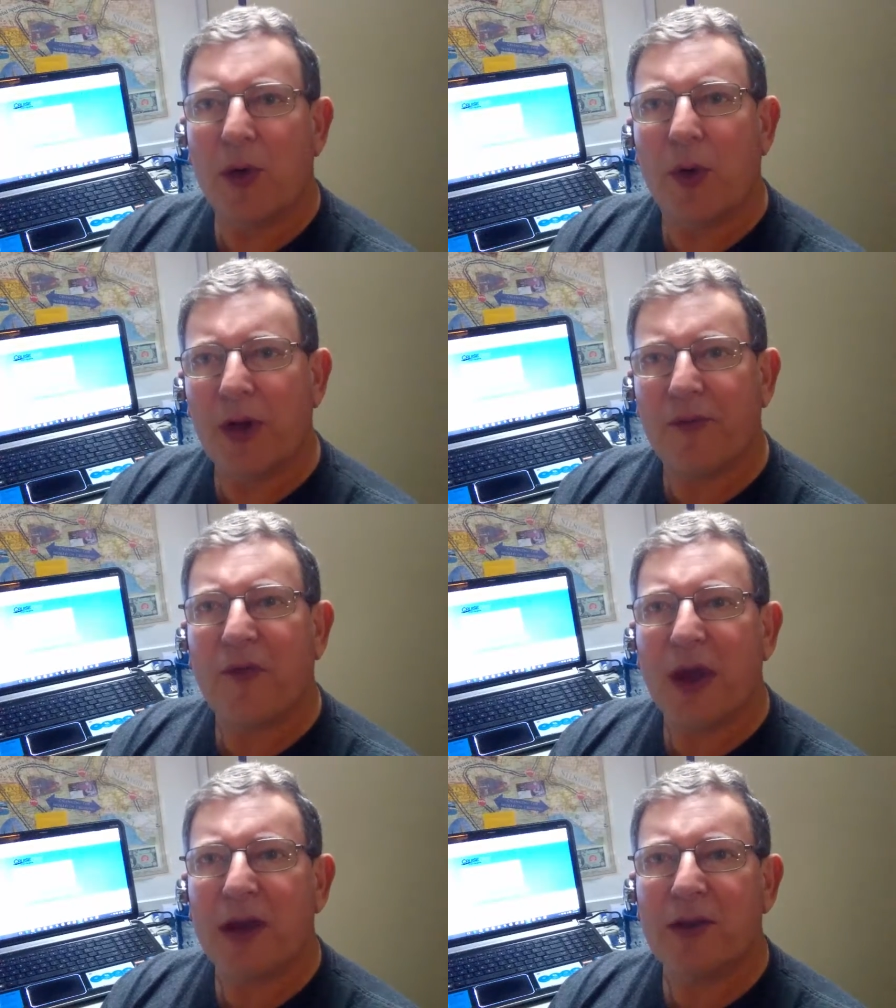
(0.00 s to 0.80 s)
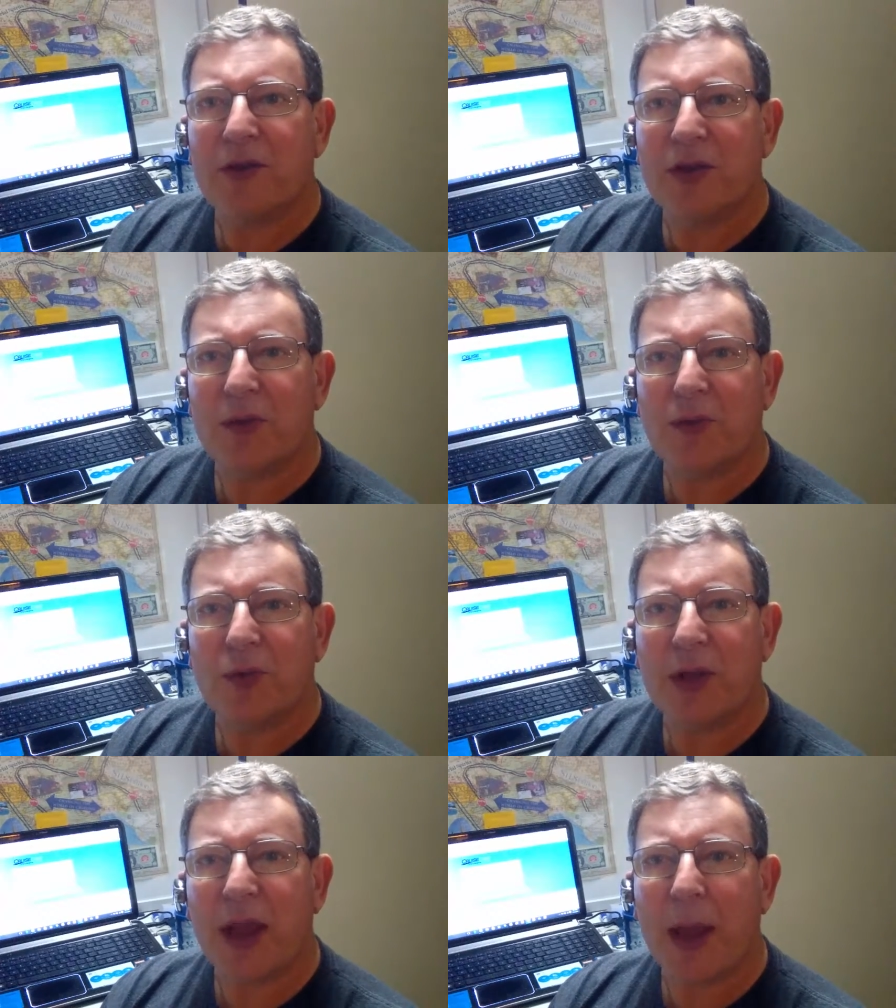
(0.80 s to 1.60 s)
What I find is that
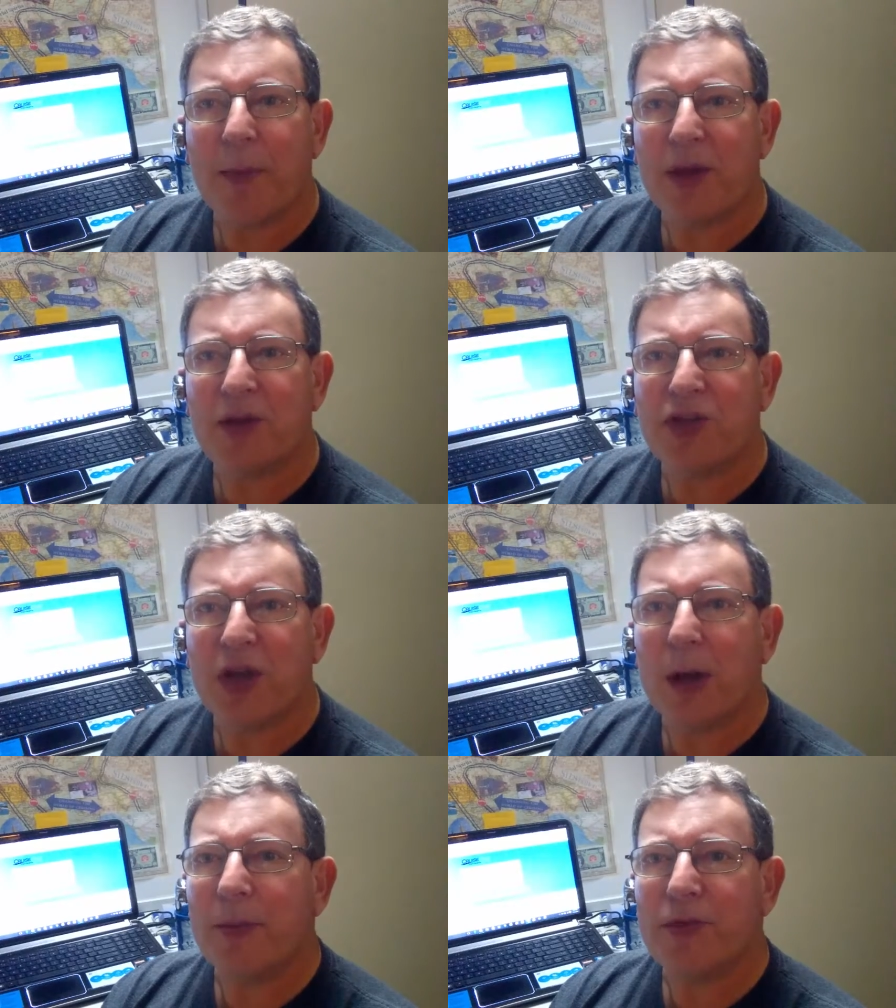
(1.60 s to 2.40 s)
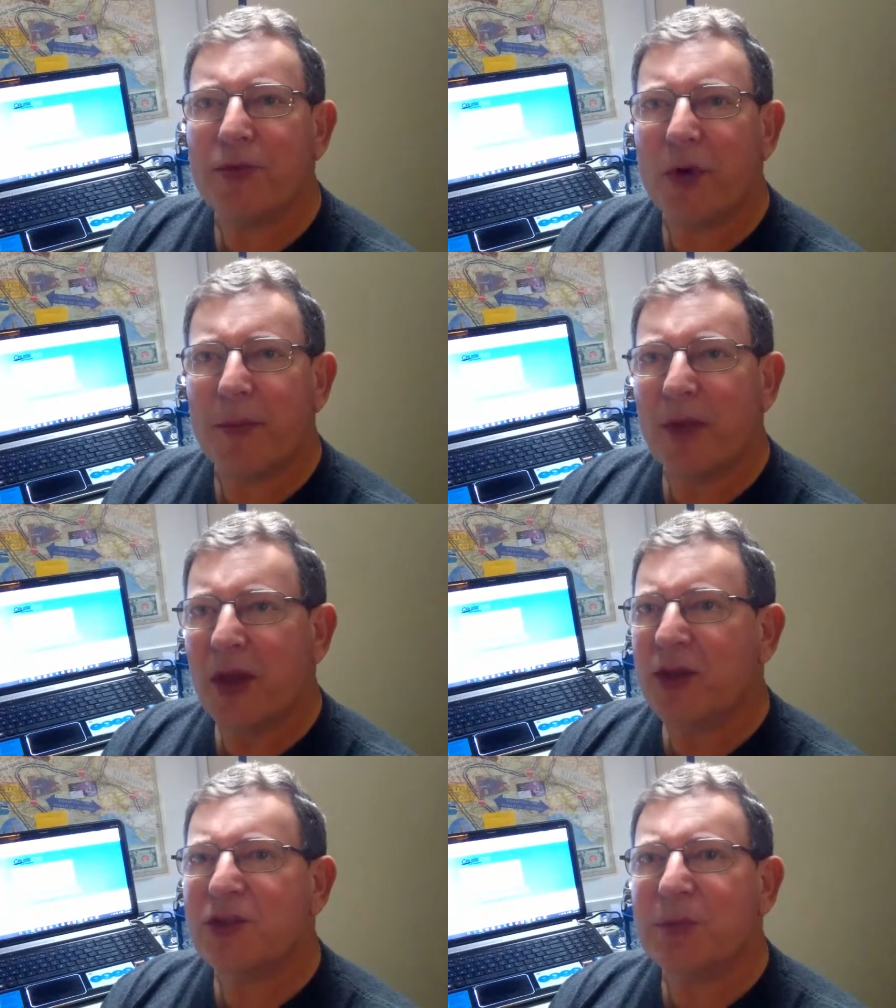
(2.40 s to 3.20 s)
real happiness comes from
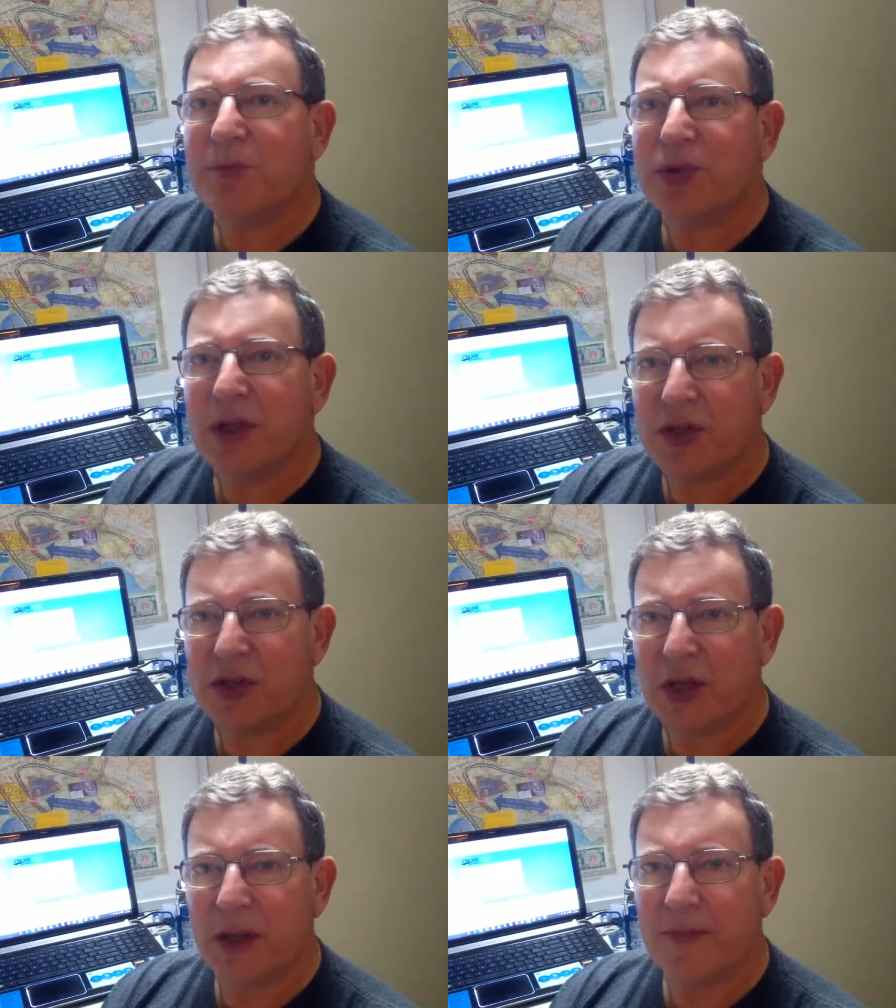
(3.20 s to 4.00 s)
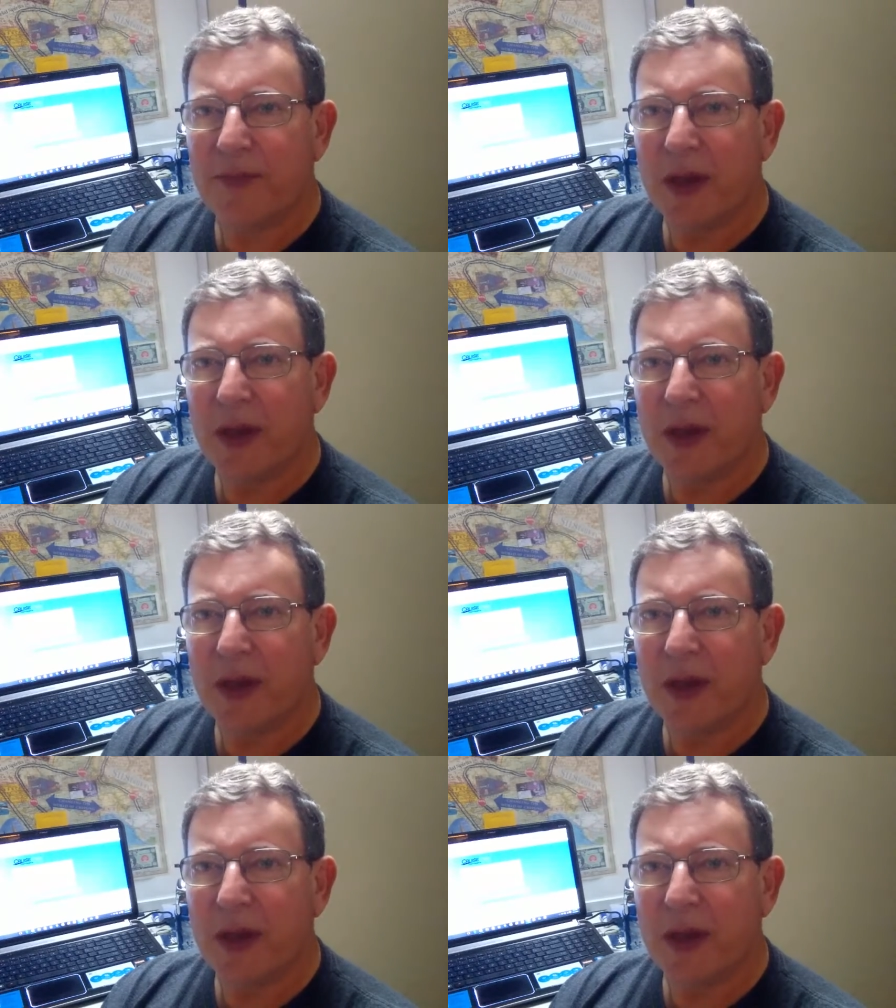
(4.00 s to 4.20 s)
simplicity